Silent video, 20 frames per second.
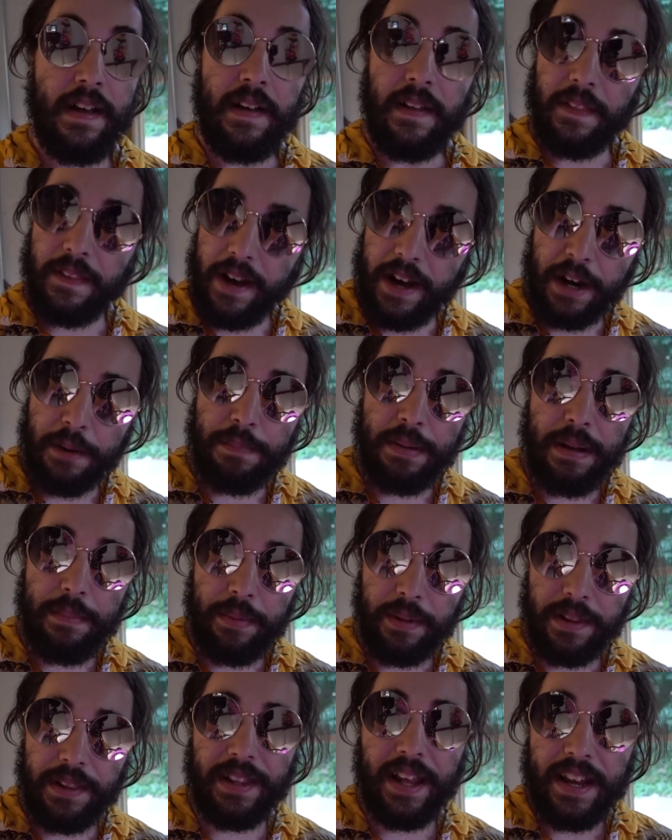A lot of
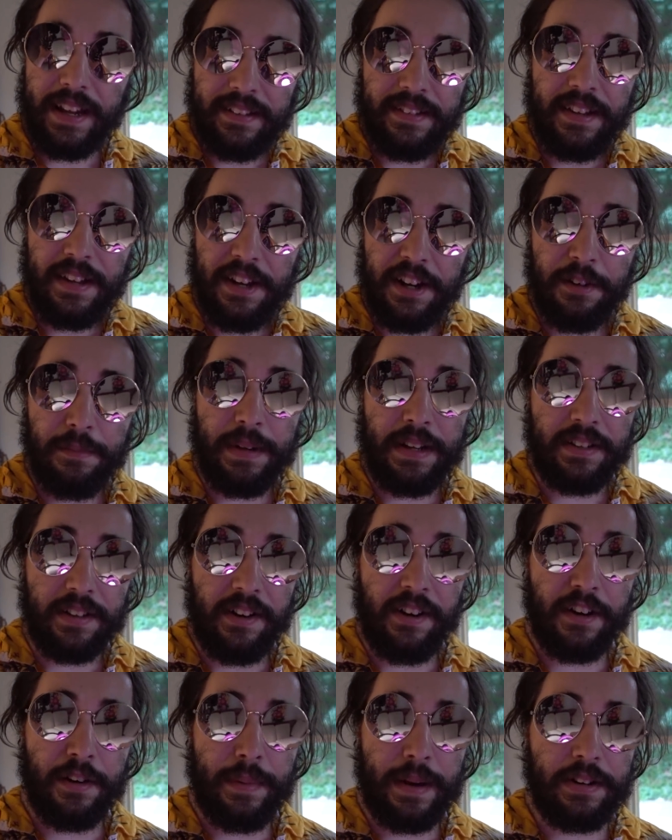people like to hear me
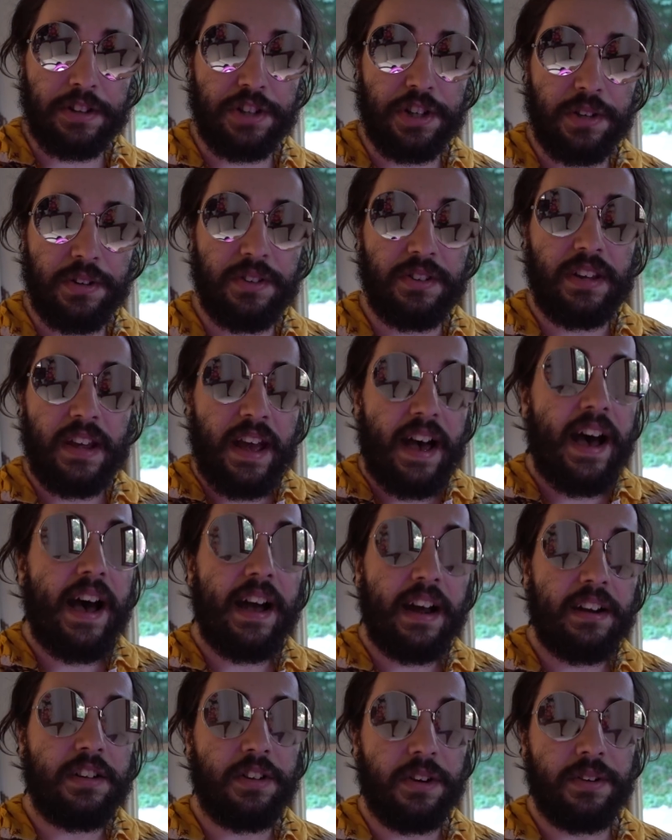talk about shows
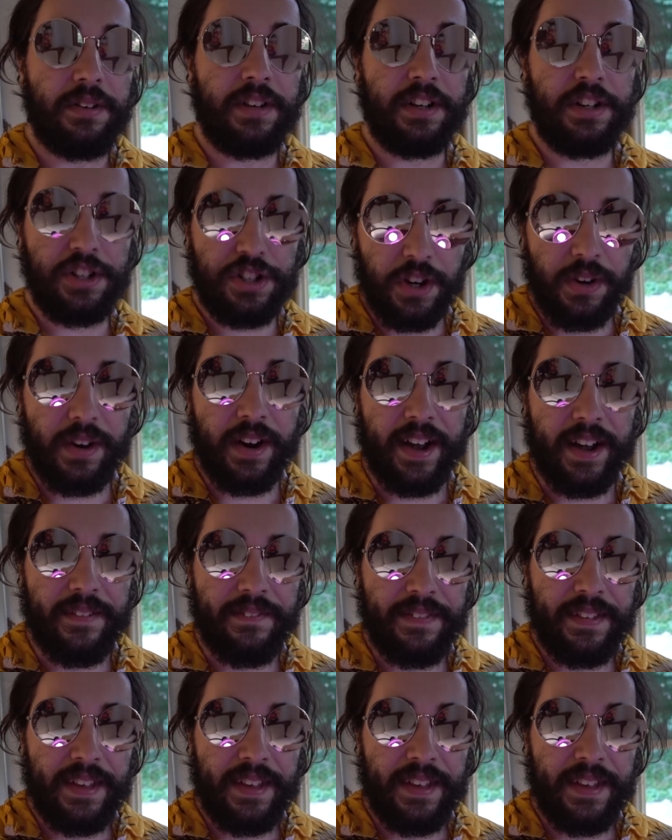I don't enjoy.